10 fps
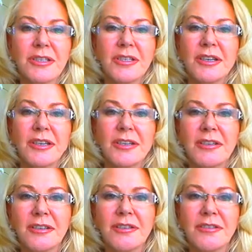is
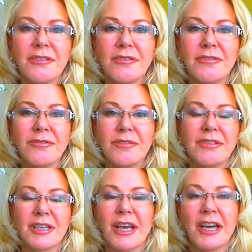you
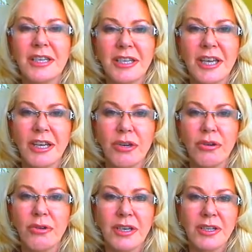just can't
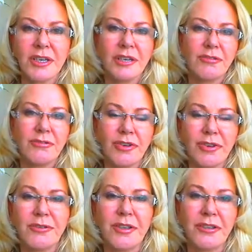ignore, and you
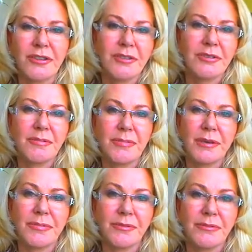know that those
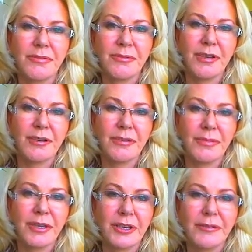people you're going to
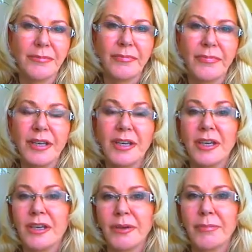be
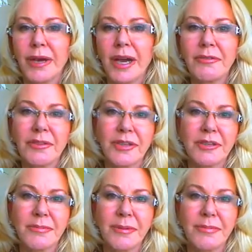combined with
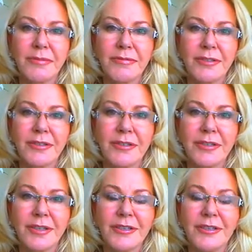those people for
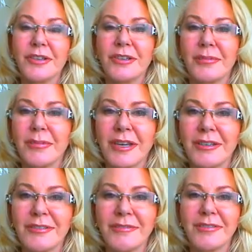a certain
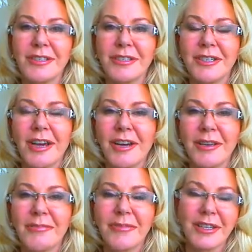amount of
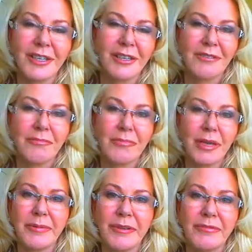time,
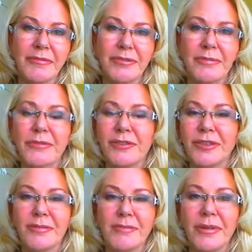maybe for a
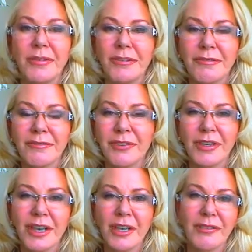project, maybe
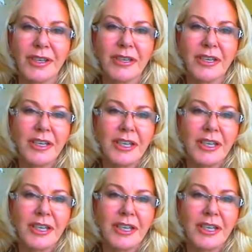forever.